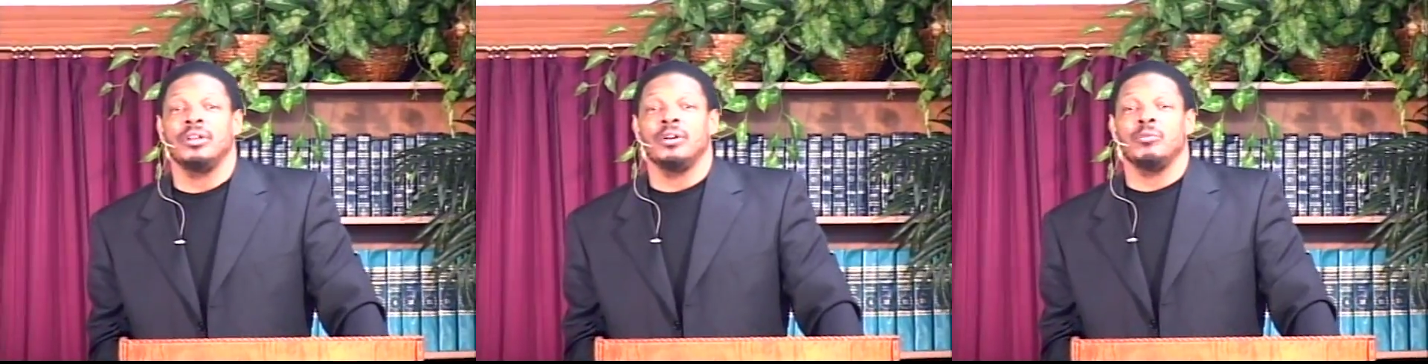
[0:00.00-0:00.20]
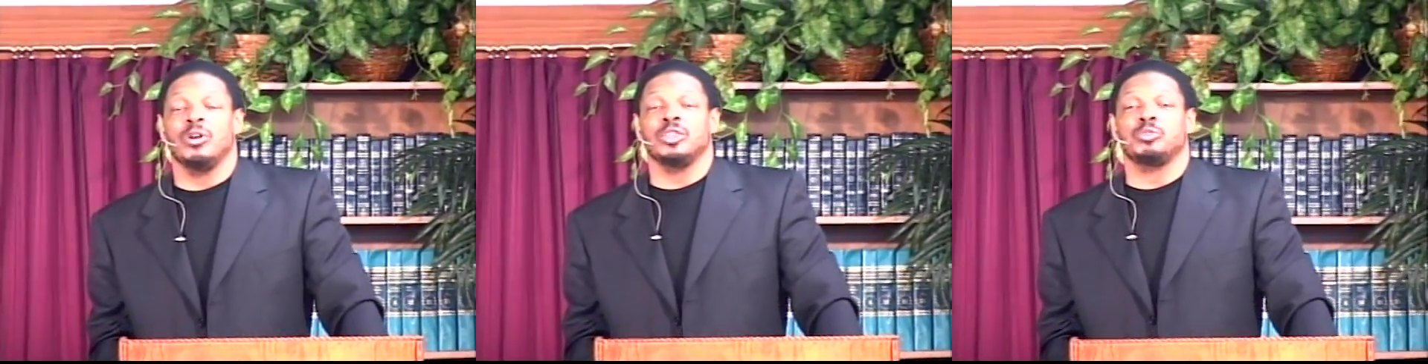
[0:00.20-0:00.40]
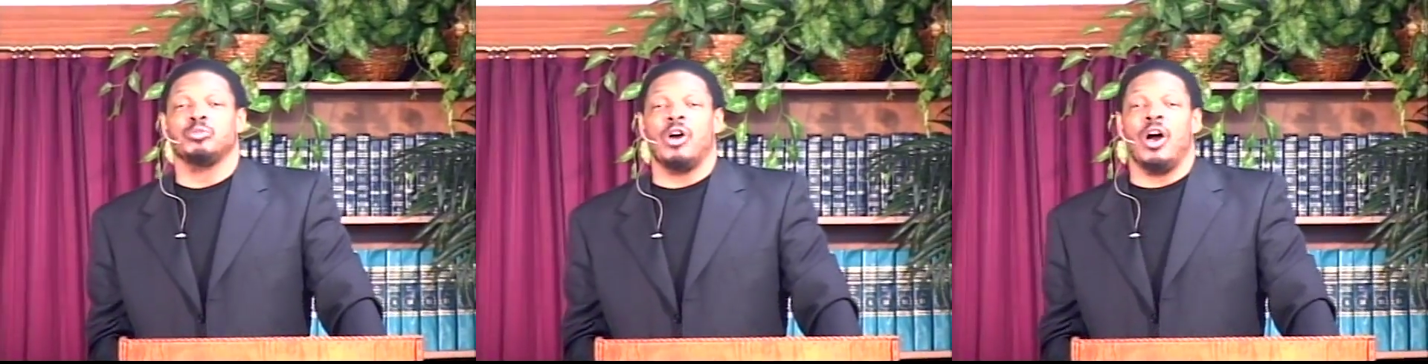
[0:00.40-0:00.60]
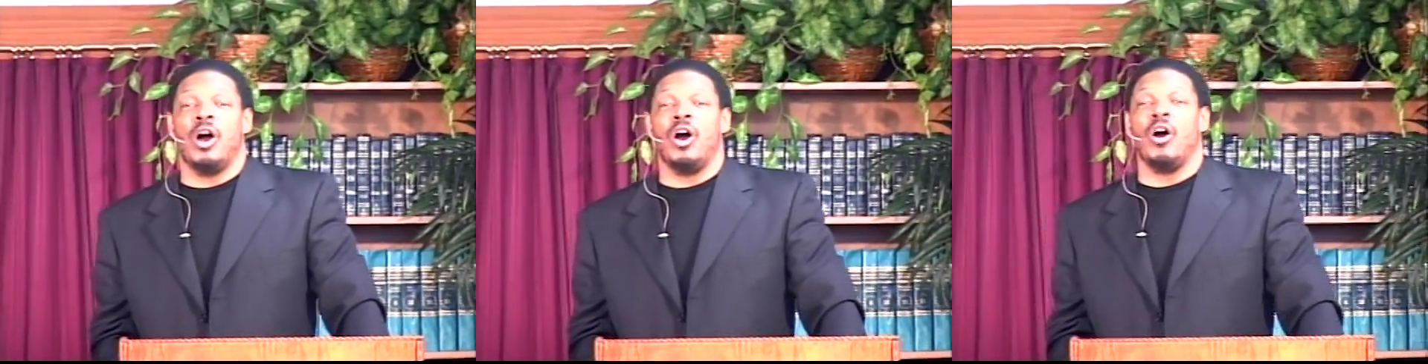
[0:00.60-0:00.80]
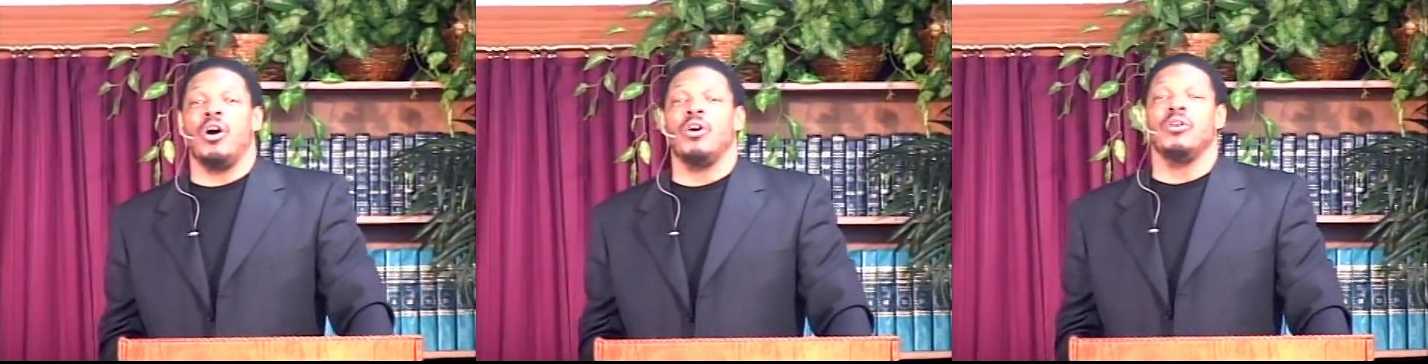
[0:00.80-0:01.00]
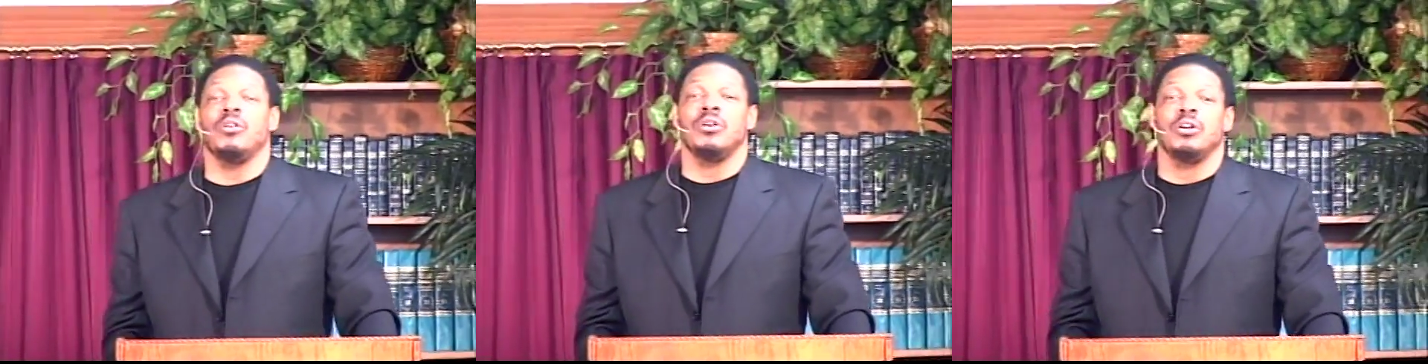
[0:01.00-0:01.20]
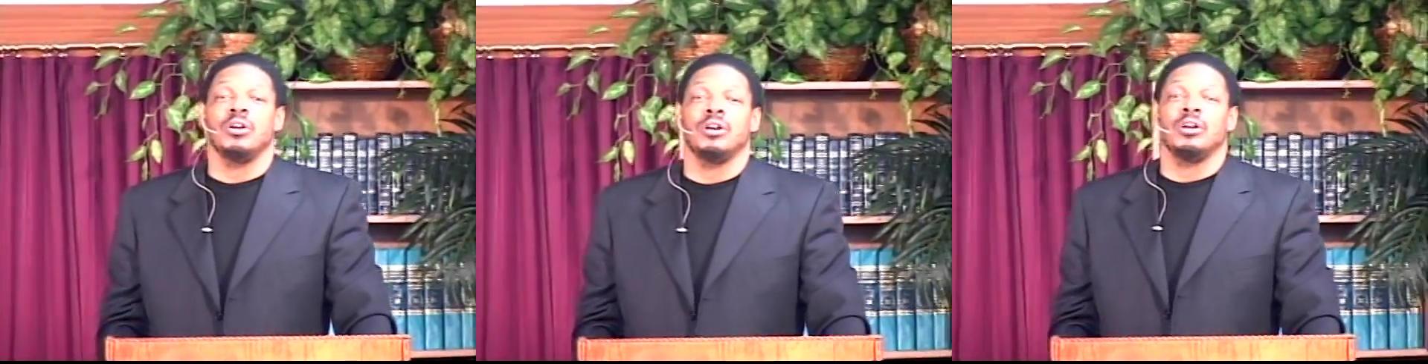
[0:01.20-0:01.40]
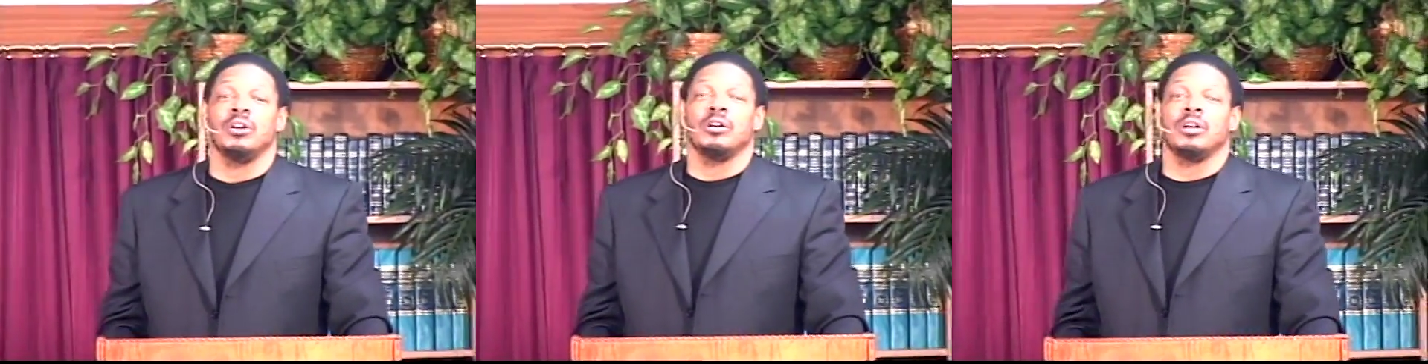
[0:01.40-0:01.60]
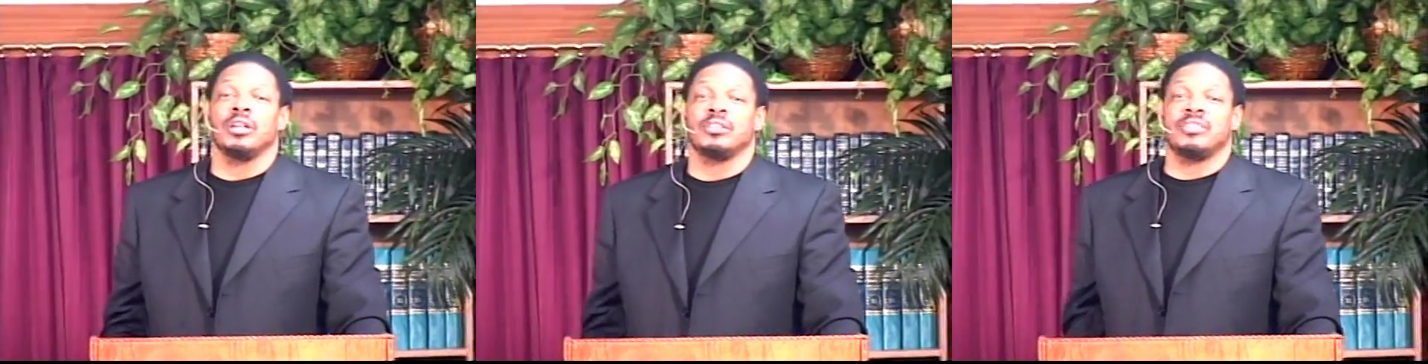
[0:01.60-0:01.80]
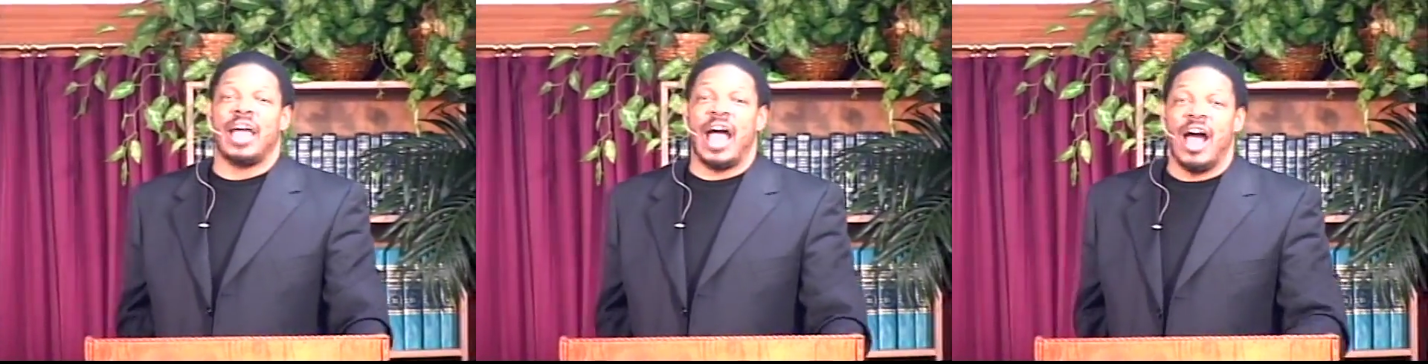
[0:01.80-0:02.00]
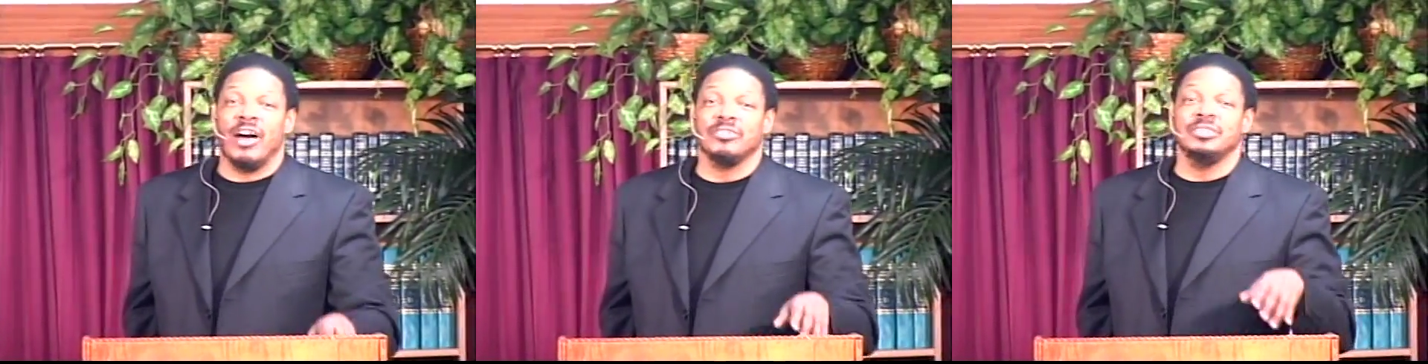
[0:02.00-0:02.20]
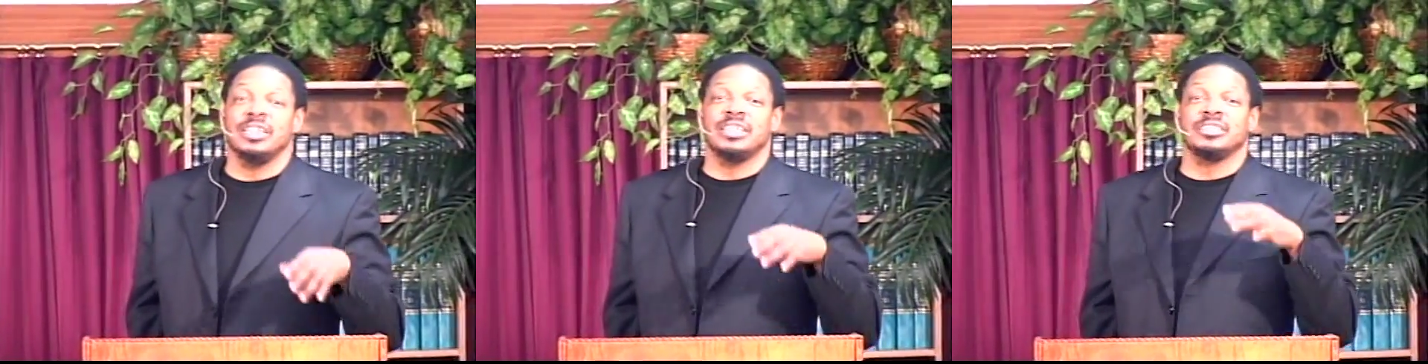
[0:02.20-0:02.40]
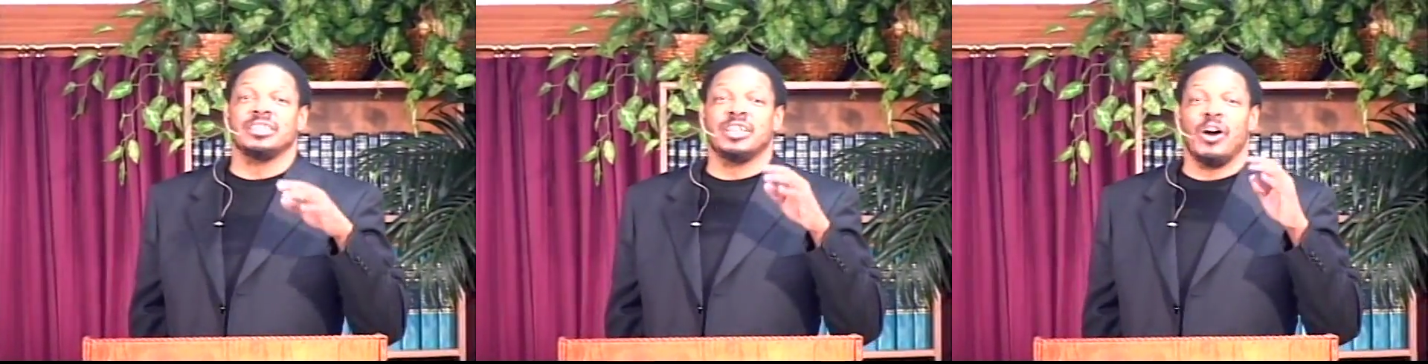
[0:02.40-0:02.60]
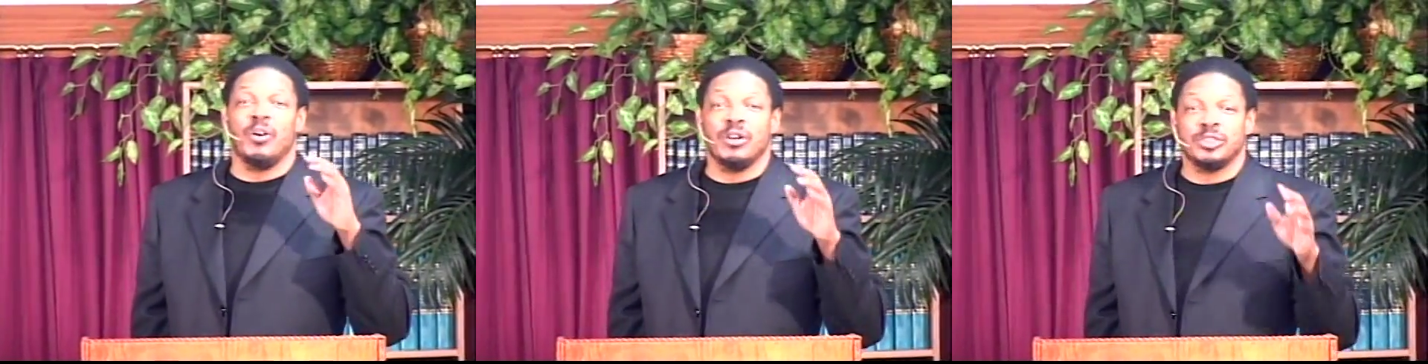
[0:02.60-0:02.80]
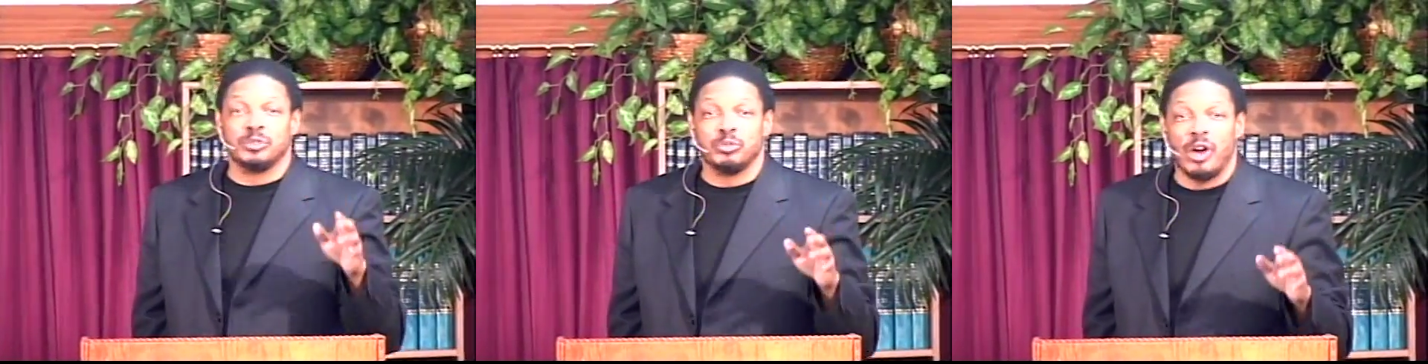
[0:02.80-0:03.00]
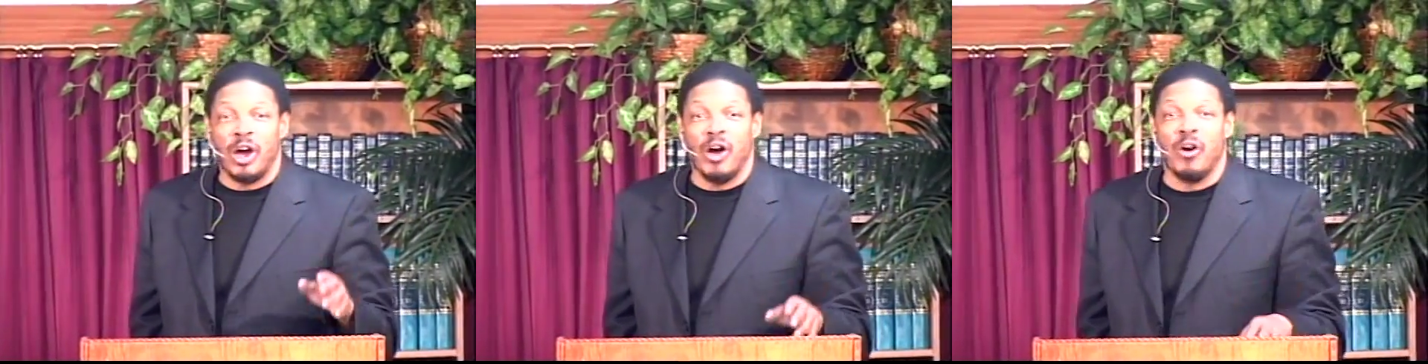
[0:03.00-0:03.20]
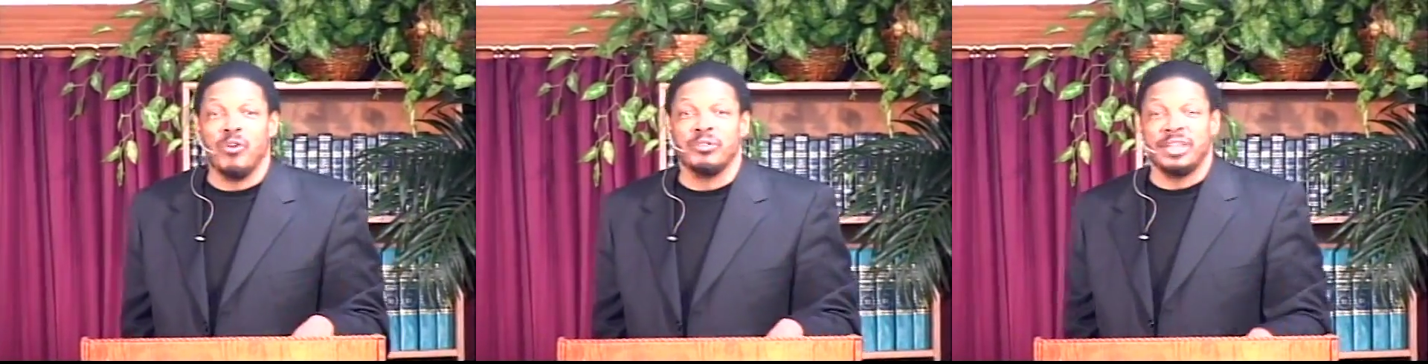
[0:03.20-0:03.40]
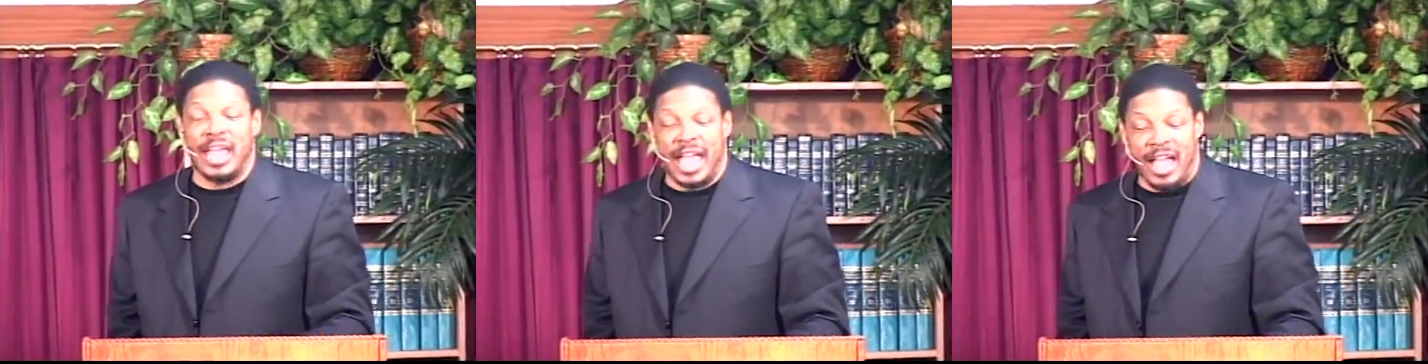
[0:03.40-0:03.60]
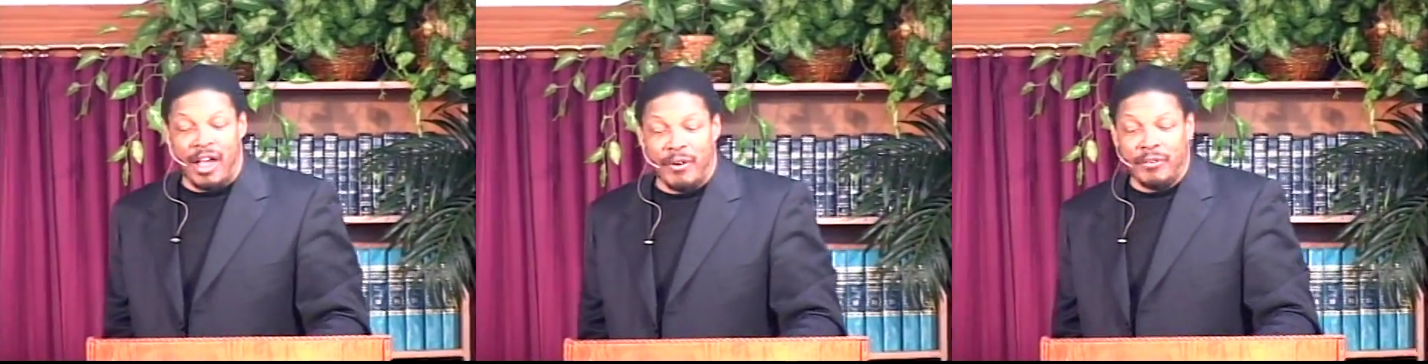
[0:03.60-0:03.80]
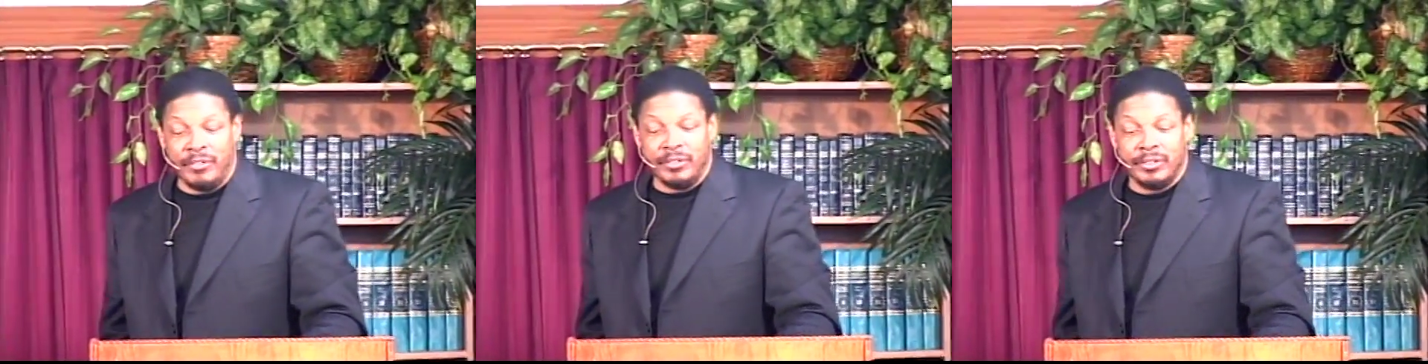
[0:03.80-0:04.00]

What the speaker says: What's wrong 1,000 years ago is wrong now,